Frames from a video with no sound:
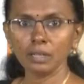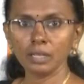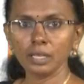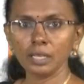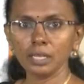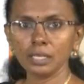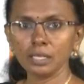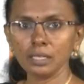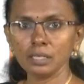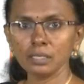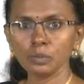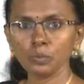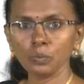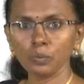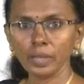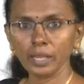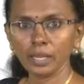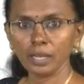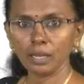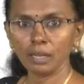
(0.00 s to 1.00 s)
It is
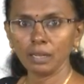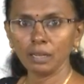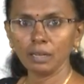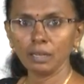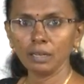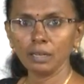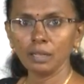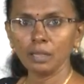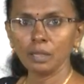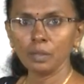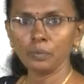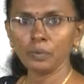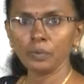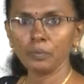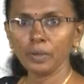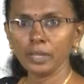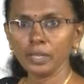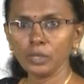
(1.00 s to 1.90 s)
when we went